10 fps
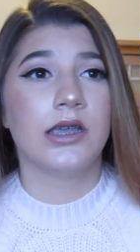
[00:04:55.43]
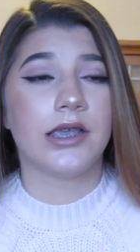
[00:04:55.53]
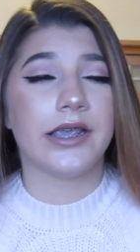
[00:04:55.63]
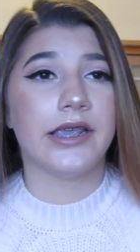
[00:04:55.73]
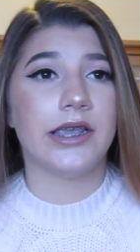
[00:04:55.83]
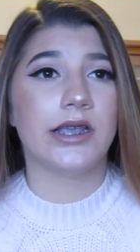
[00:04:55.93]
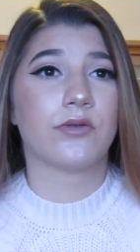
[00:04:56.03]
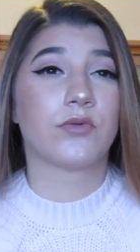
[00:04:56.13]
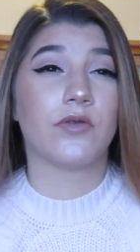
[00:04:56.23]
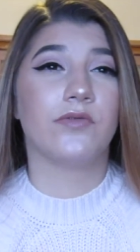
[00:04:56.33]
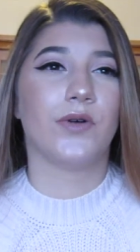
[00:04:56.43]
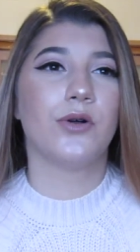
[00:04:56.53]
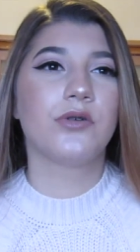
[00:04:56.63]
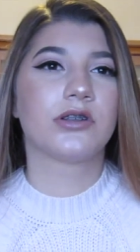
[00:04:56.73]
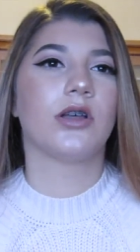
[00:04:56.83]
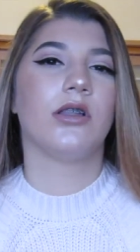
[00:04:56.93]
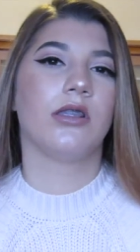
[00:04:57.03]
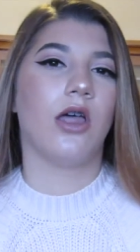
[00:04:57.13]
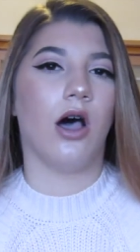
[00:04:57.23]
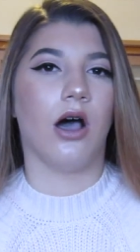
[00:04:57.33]
he revoked a
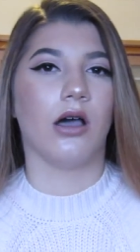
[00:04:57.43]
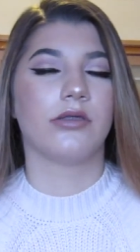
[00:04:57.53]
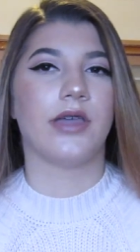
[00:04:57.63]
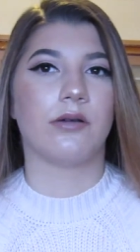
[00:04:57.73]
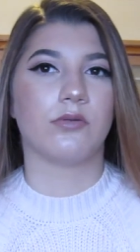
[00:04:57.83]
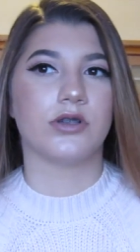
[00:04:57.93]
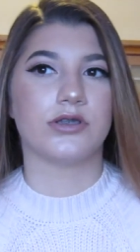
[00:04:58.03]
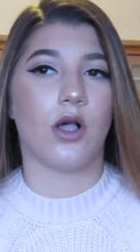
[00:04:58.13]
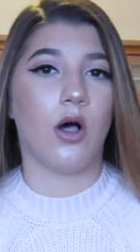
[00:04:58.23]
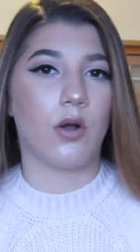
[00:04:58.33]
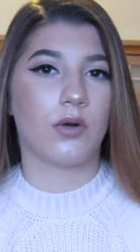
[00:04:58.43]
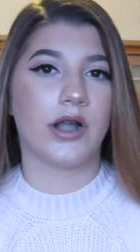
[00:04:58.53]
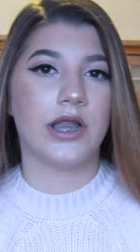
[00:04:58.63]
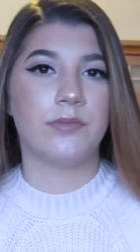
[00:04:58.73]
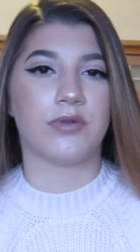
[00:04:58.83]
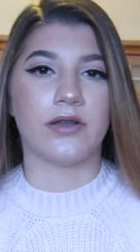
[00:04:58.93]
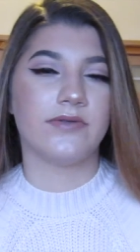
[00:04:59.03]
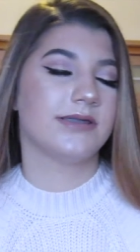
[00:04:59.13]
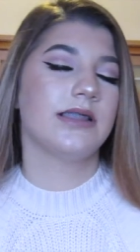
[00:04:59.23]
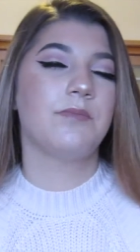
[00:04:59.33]
law that was already
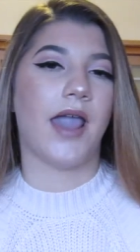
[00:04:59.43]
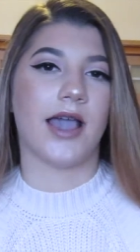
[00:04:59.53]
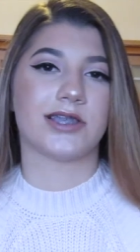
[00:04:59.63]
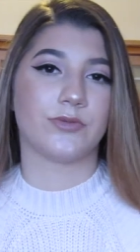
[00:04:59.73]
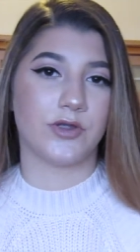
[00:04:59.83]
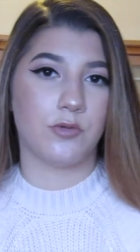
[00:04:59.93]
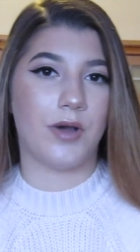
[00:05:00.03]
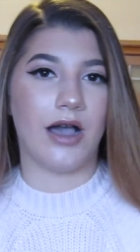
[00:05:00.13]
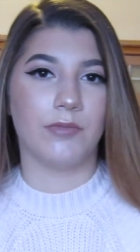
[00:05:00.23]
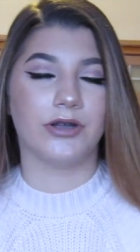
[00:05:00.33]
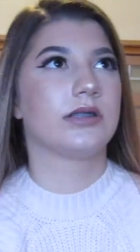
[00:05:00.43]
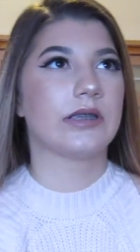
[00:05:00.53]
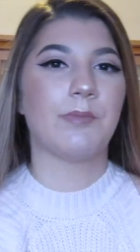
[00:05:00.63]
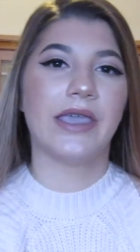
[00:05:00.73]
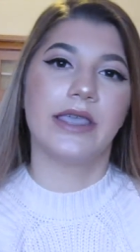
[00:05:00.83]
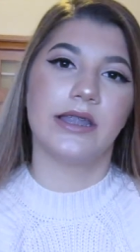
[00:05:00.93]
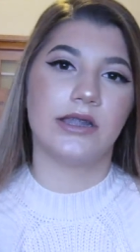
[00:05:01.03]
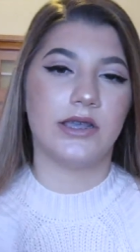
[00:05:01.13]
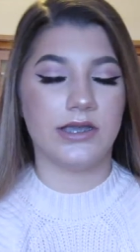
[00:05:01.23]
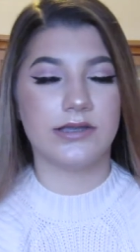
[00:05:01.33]
previously passed with Obama to make
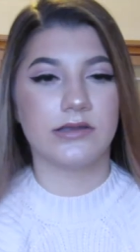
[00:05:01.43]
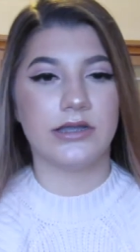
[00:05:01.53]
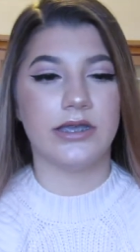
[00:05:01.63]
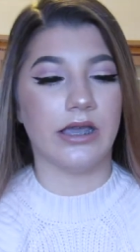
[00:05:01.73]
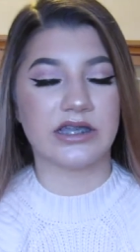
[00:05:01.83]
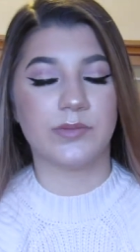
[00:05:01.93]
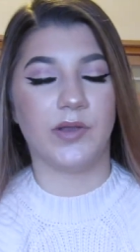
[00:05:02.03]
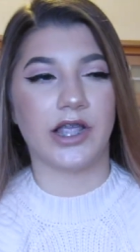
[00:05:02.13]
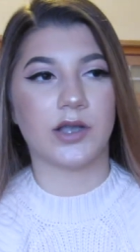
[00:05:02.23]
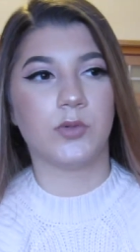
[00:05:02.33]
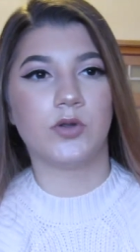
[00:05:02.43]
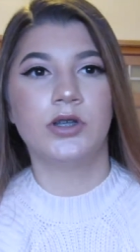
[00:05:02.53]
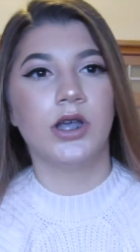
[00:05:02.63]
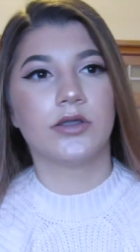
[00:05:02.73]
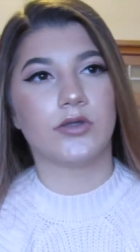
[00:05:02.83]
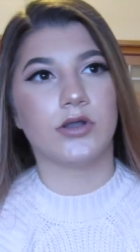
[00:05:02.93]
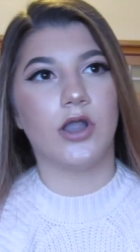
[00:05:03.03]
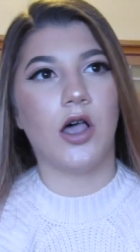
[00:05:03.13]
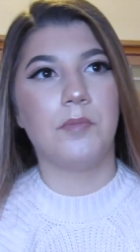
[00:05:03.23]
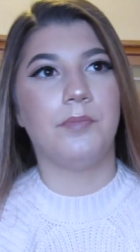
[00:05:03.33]
it easily explainable. The
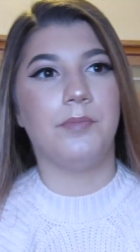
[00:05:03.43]
law